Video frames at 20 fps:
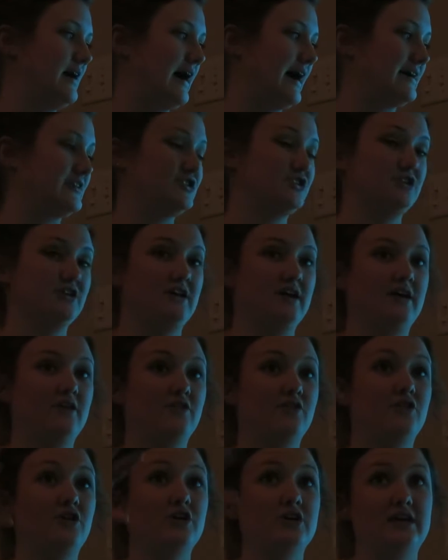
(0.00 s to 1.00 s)

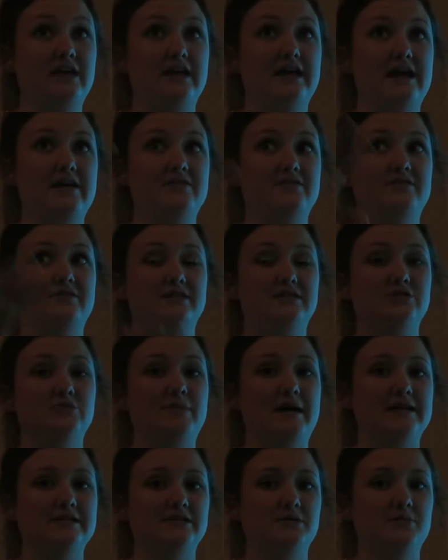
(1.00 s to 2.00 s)
actually looking at the
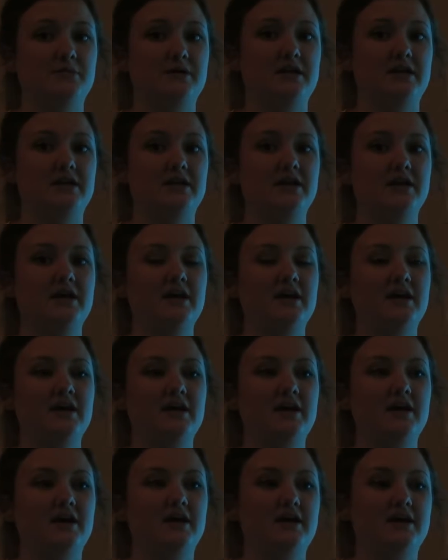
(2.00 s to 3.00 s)
specimen
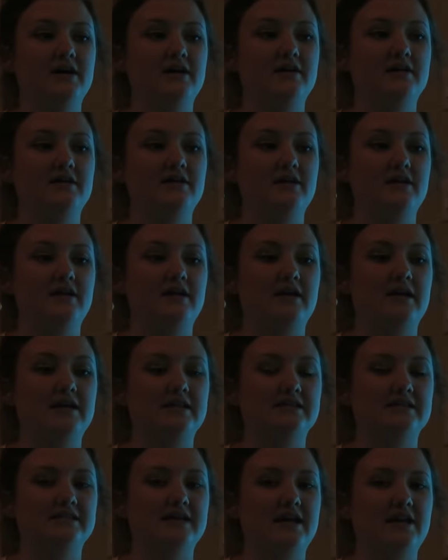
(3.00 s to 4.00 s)

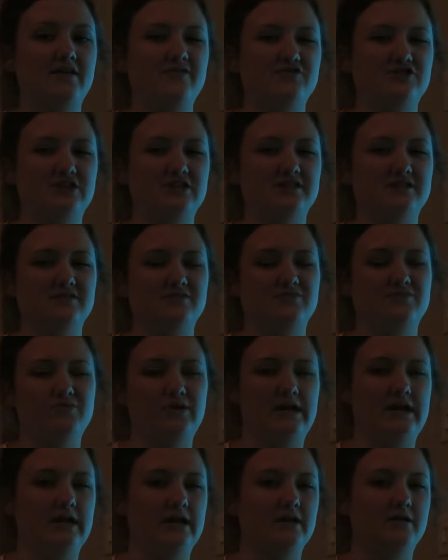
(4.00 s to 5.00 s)
instead of just
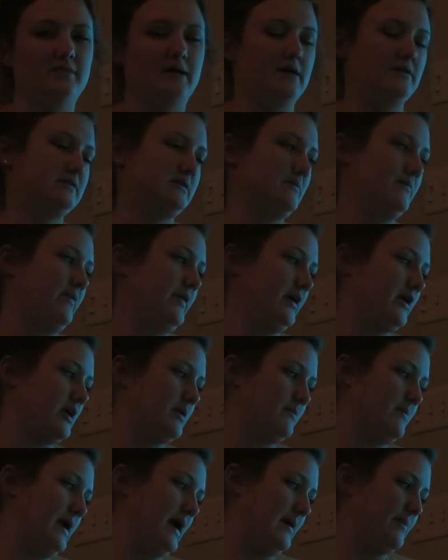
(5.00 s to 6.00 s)
reading about something
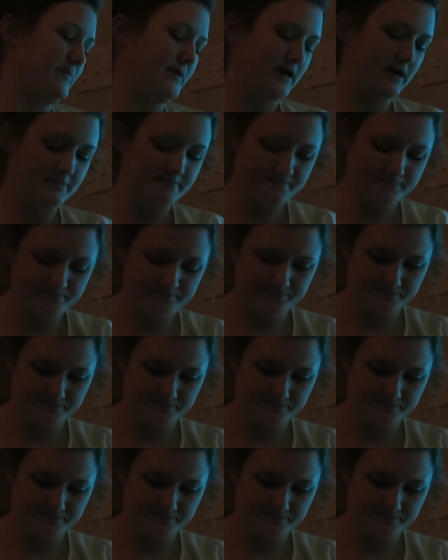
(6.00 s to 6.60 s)
on paper.